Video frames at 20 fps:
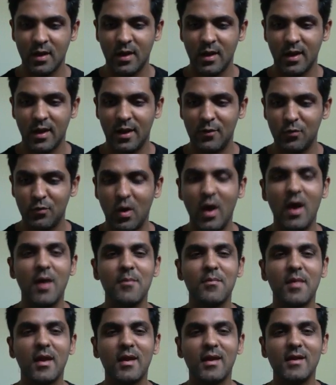and why I'm
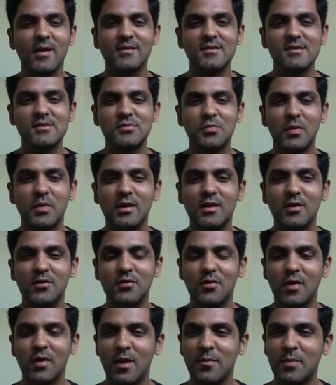making this video
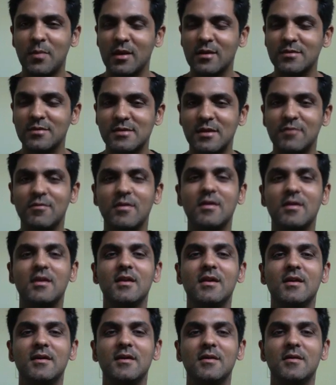today, because even
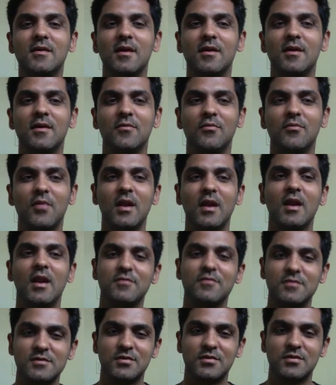when I
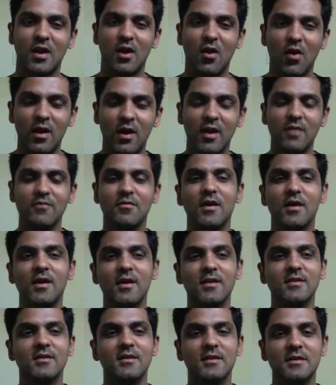was recording
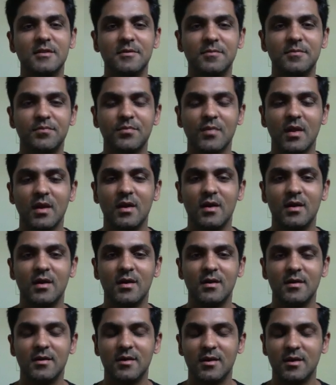with
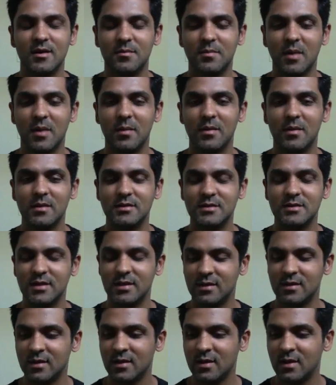Babaji
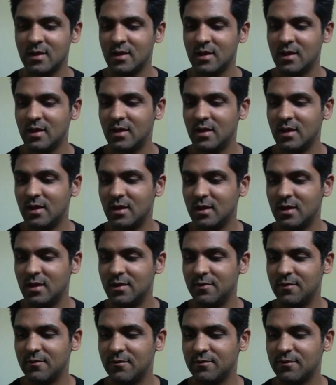
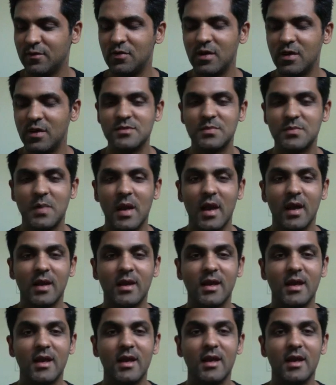few days back,
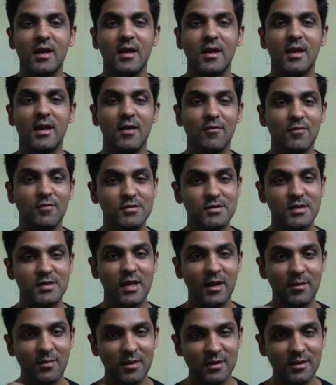he was
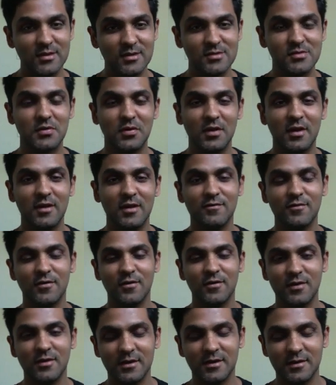telling me the story
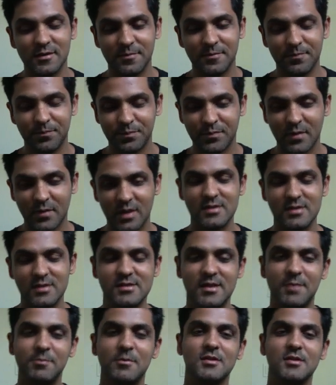for the
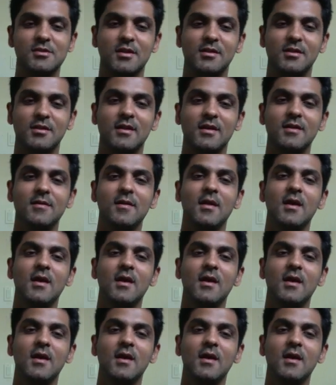same nakshatra.